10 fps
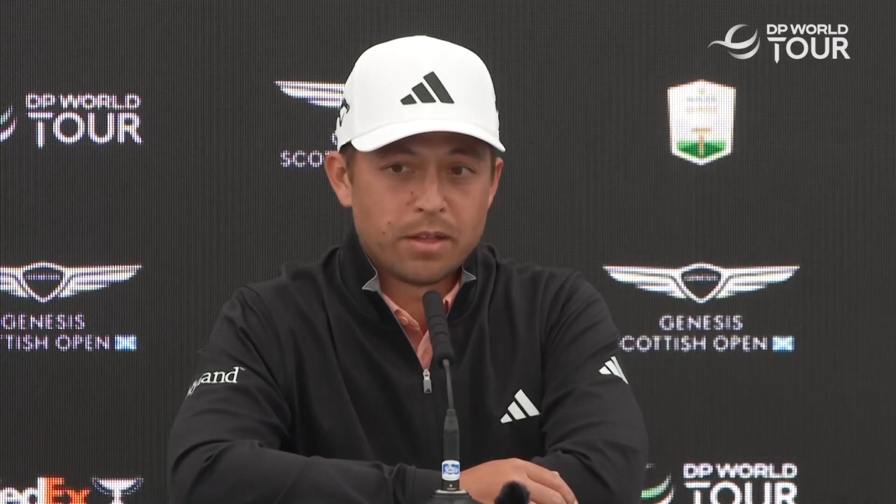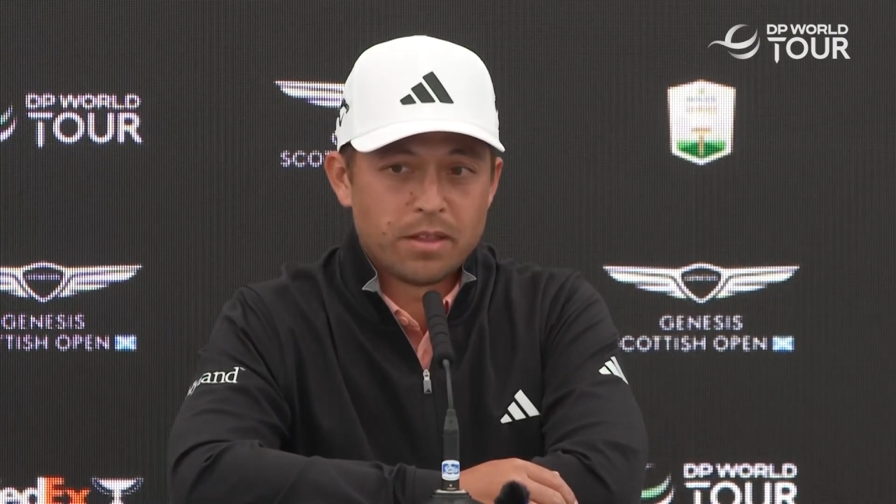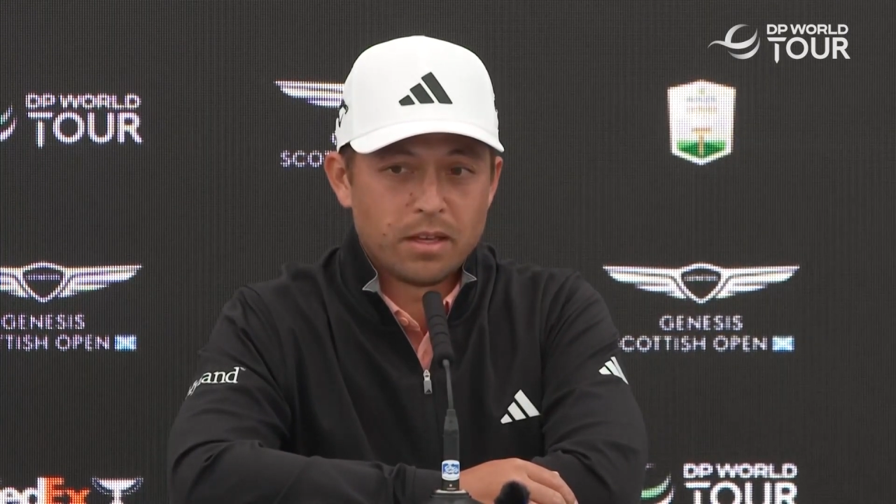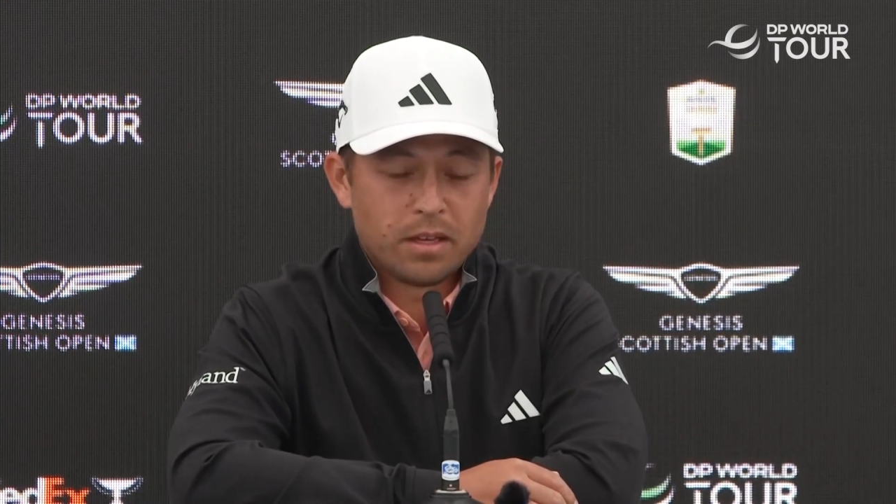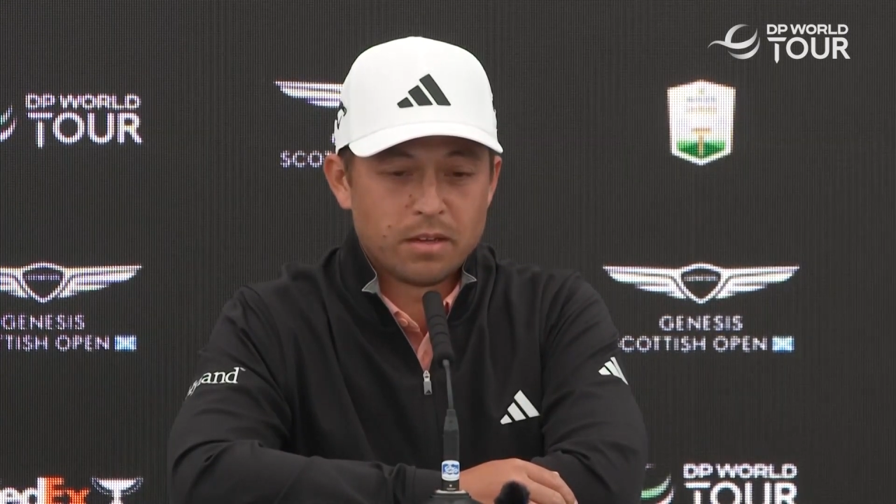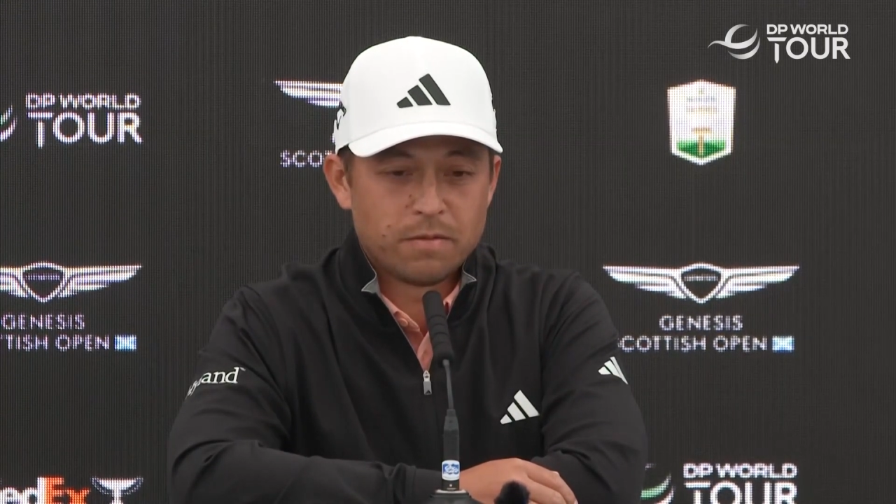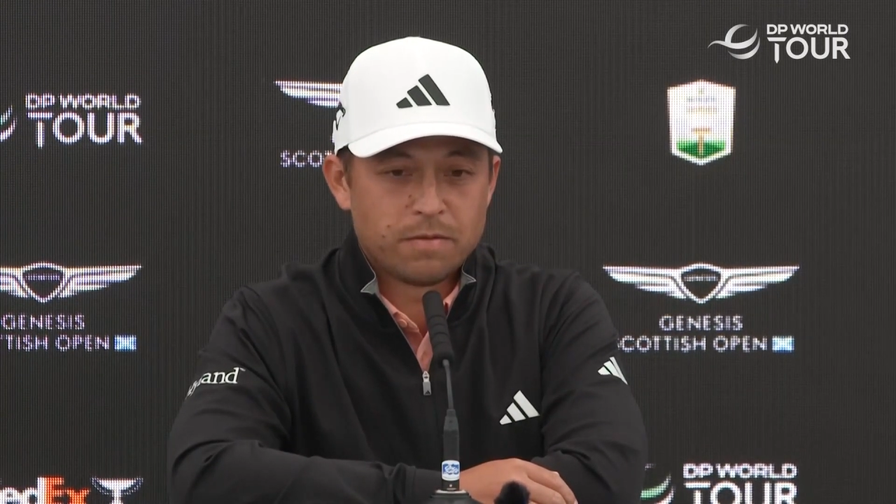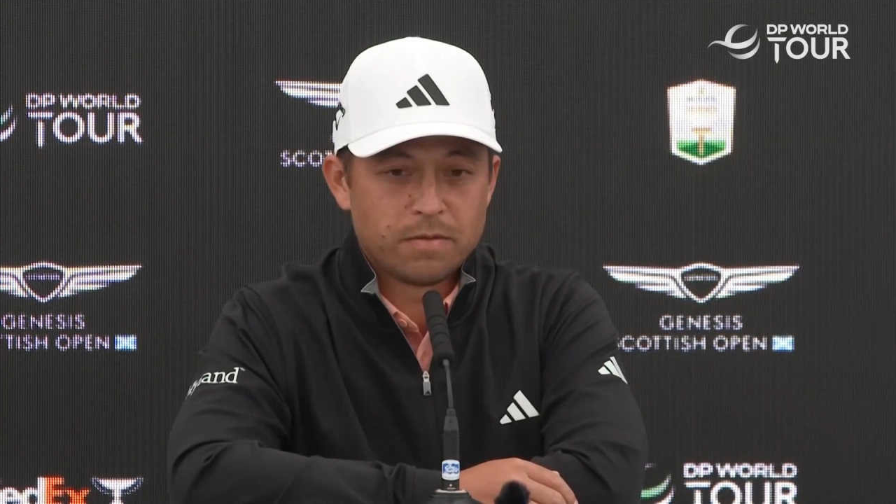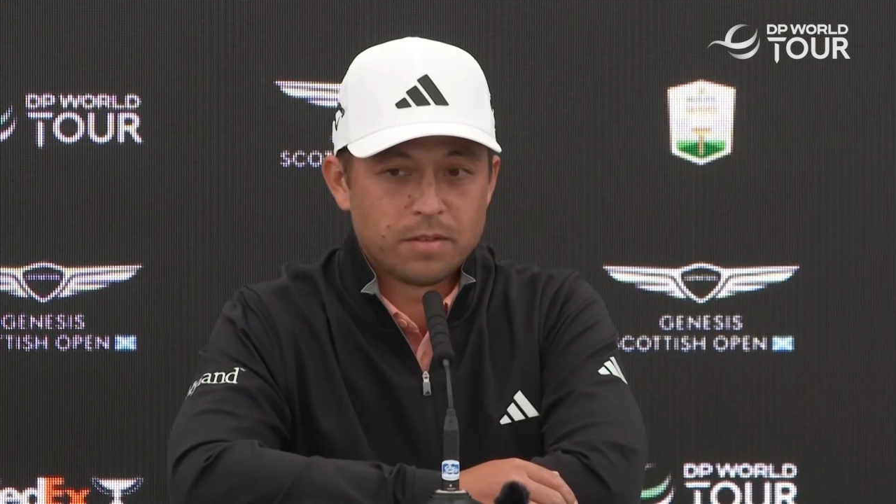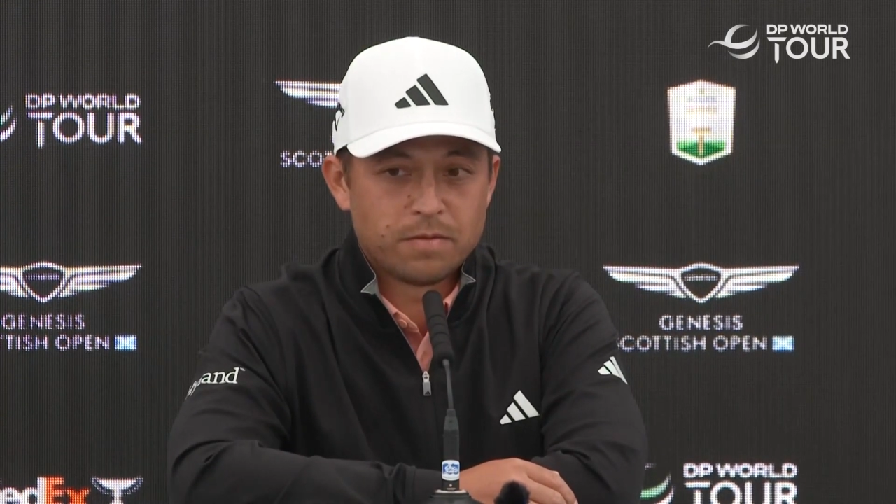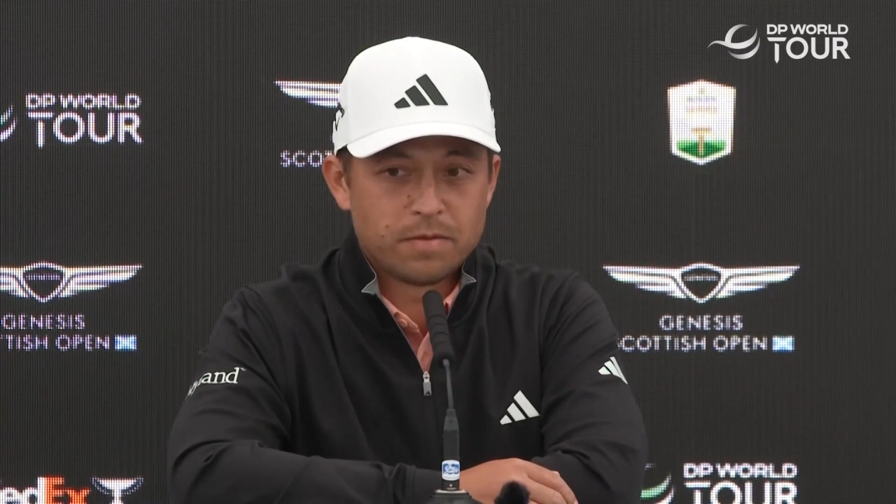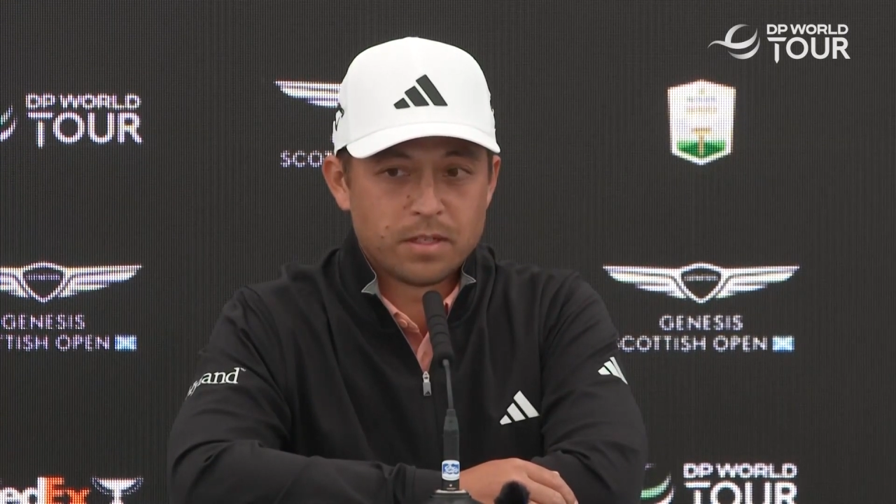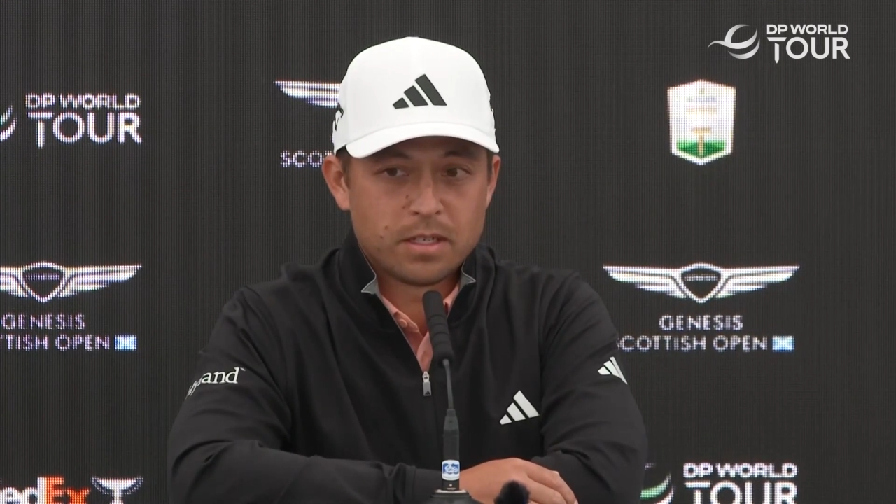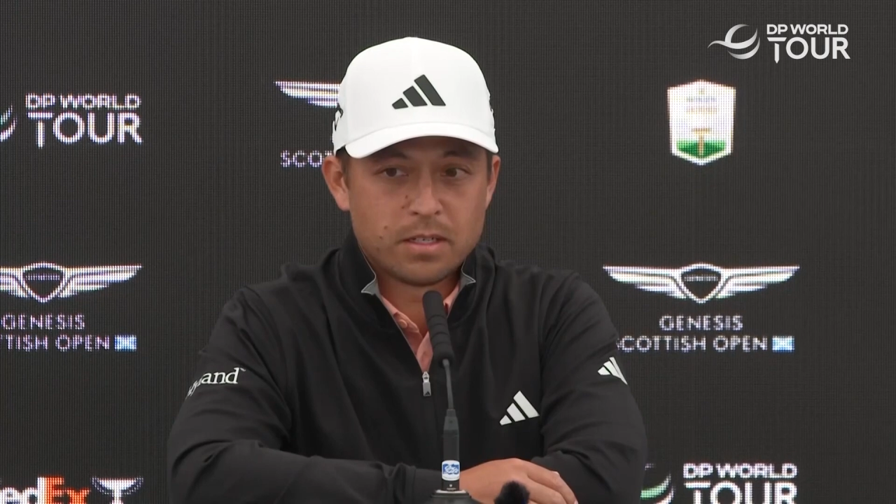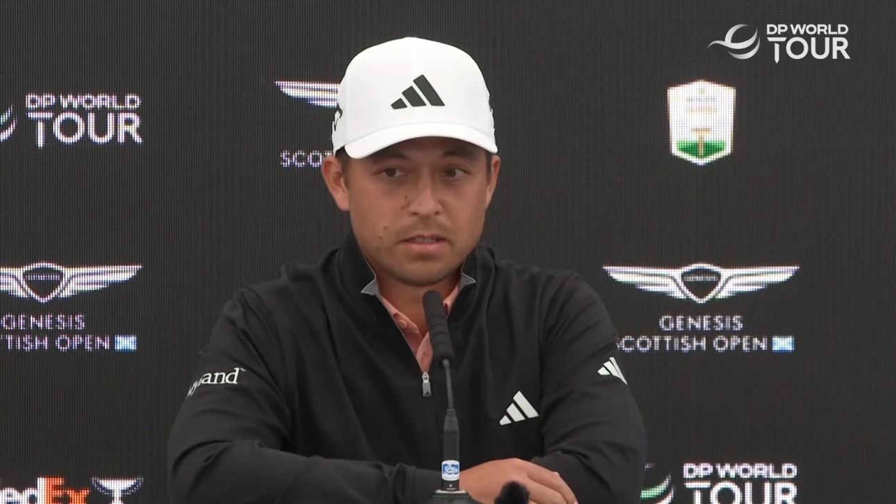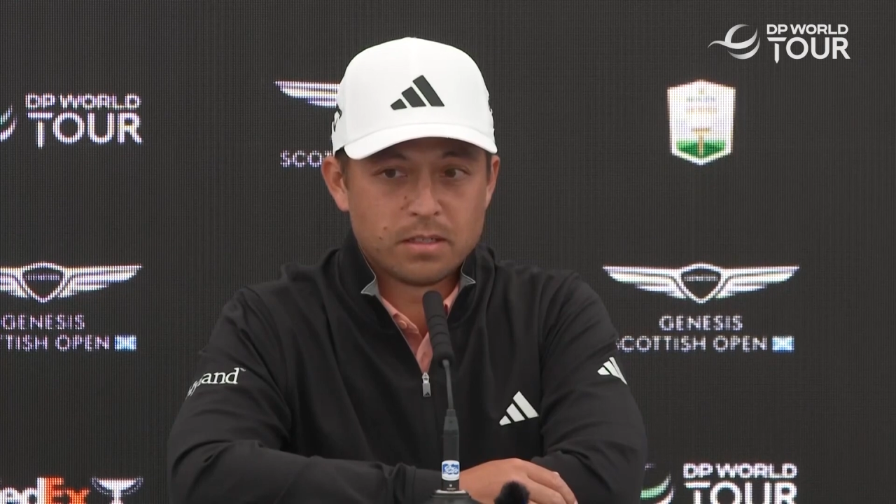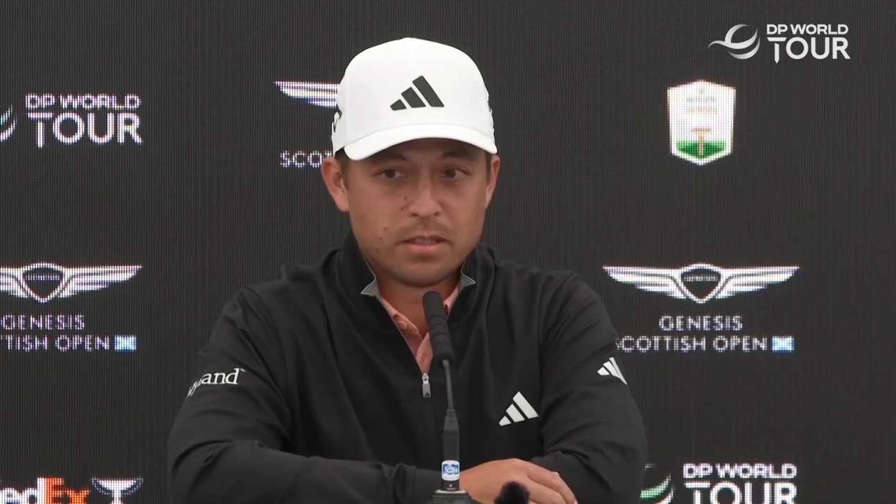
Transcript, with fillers: I think if if uh,